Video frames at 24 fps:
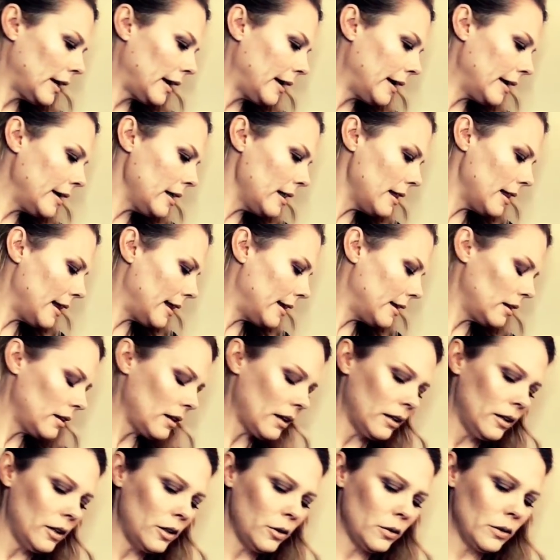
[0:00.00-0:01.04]
Okay, and
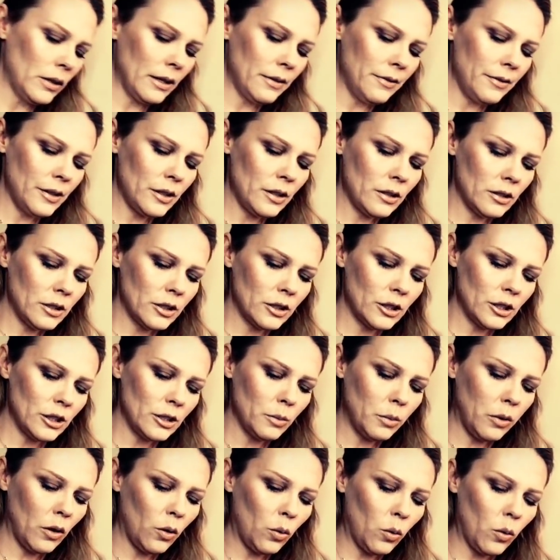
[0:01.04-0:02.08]
you know what? I feel to
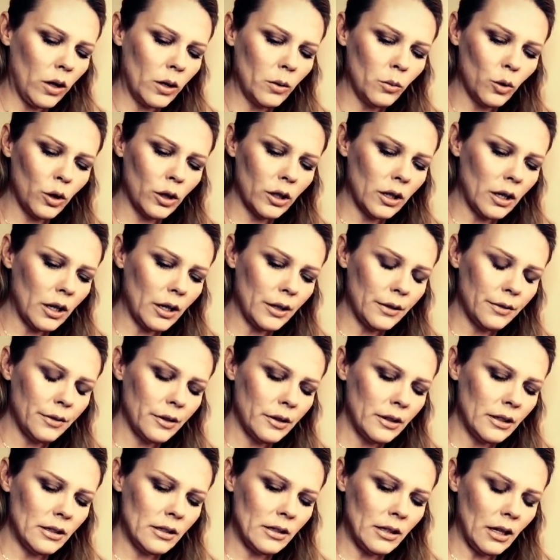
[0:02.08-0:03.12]
just pull one more card
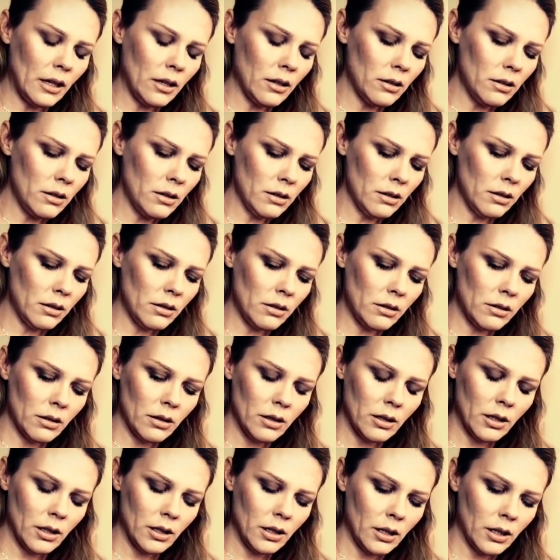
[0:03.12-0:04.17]
for the singles.
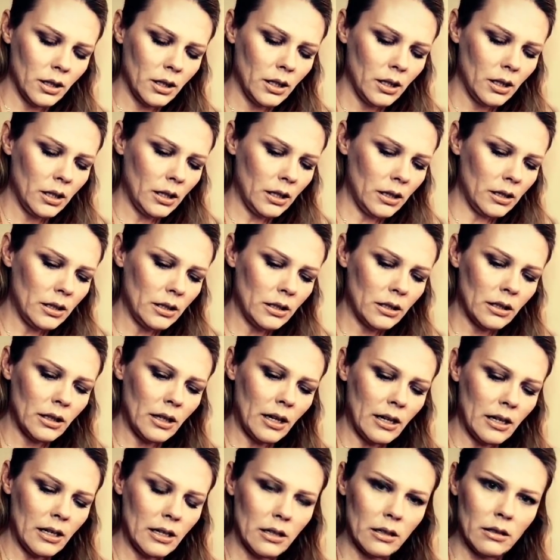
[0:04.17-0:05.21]
I just
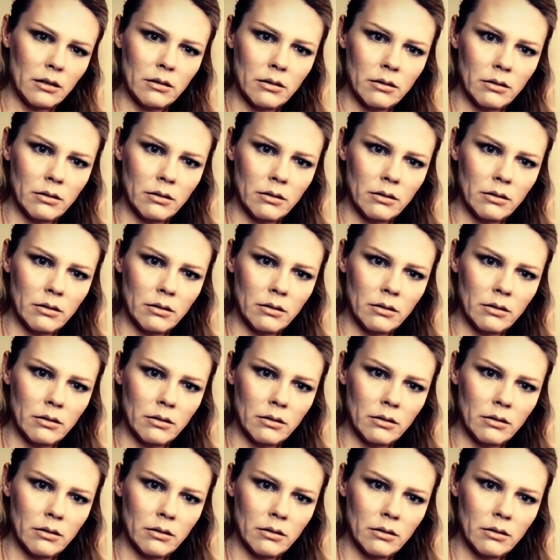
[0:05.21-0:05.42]
got